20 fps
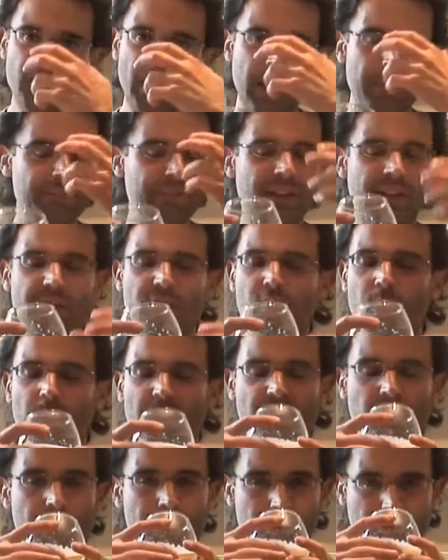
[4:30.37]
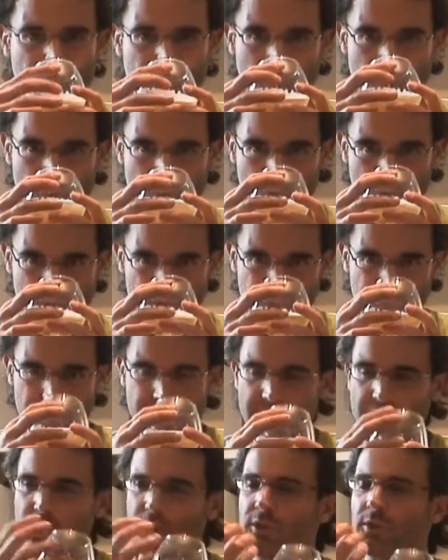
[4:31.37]
I'm telling you, when you put the nose in
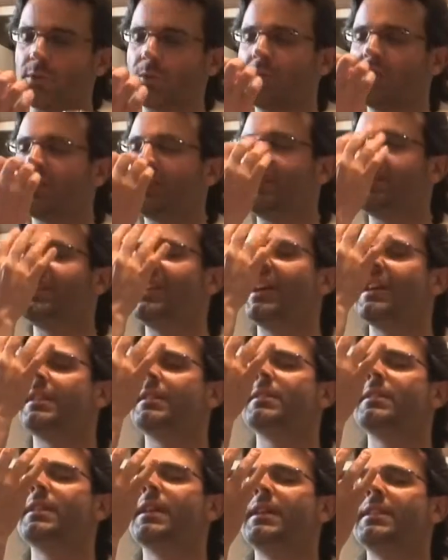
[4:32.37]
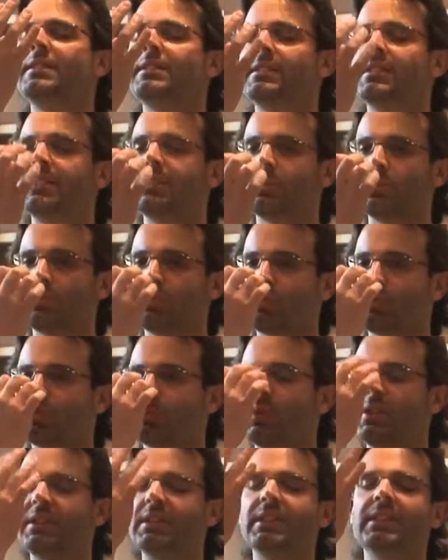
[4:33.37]
there, you really get a nice little
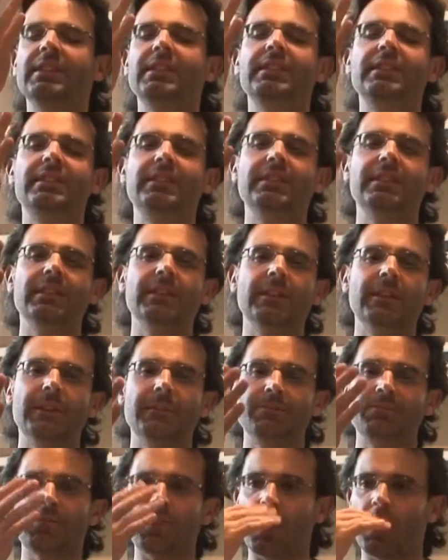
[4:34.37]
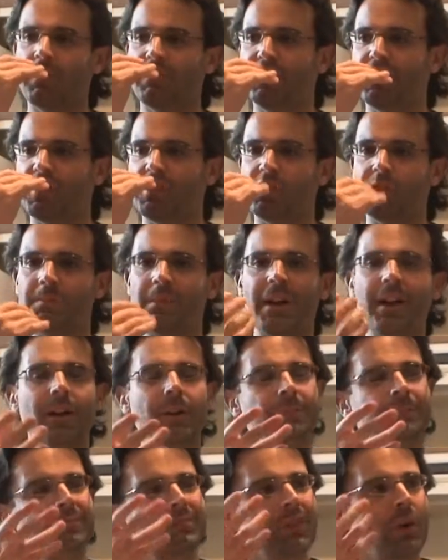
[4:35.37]
sweetness of the
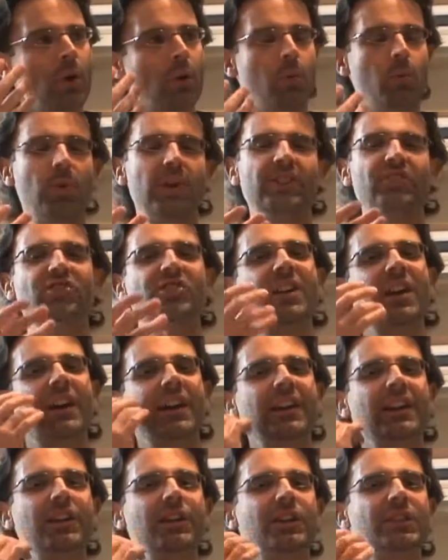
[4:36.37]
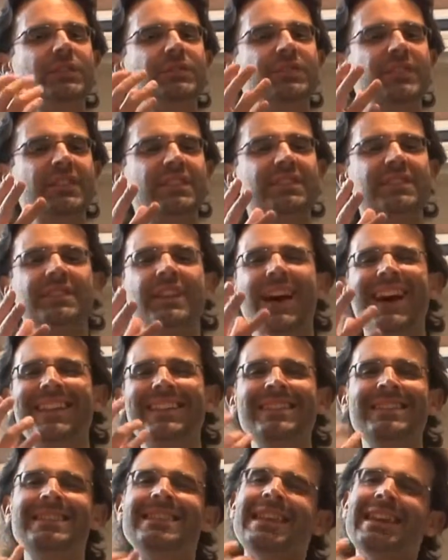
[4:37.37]
smell, which kind of is not
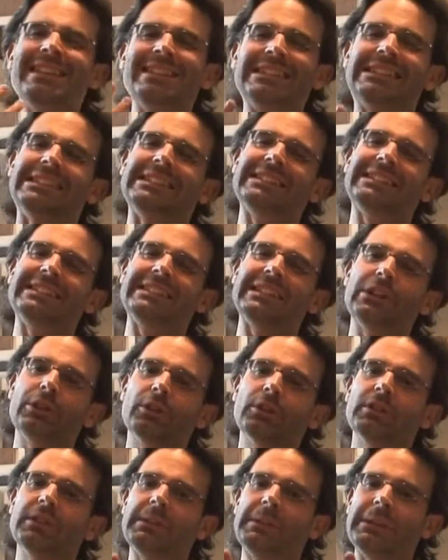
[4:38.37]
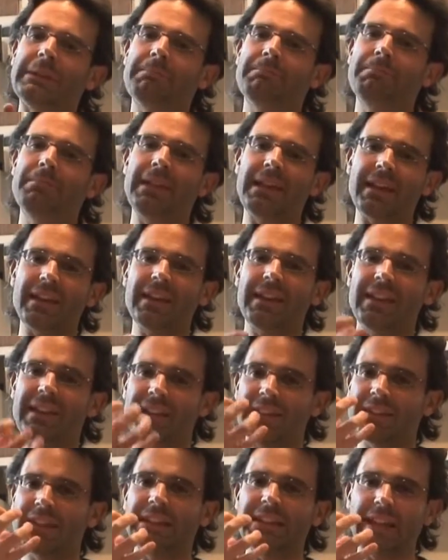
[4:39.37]
necessarily big
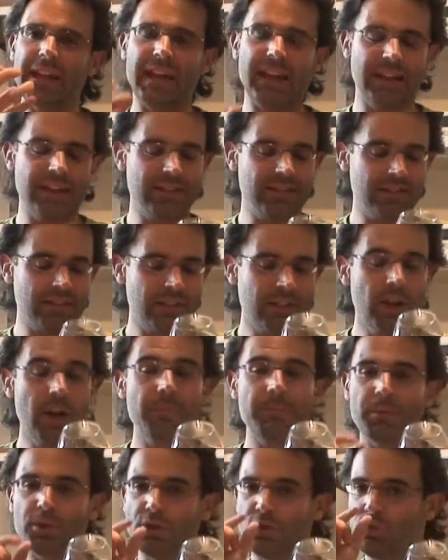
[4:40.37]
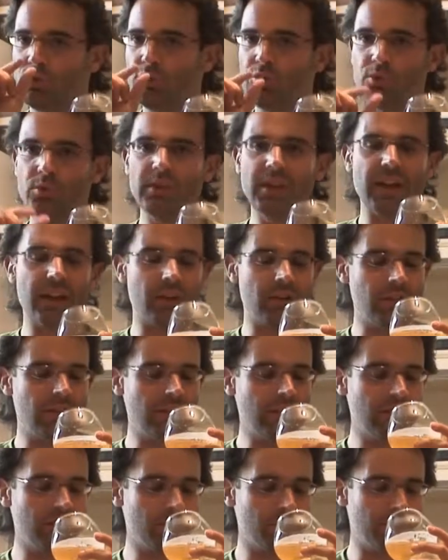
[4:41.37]
in the taste, but you do get a
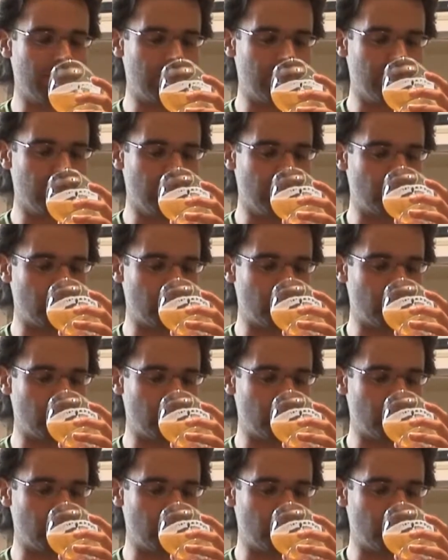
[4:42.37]
little bit of the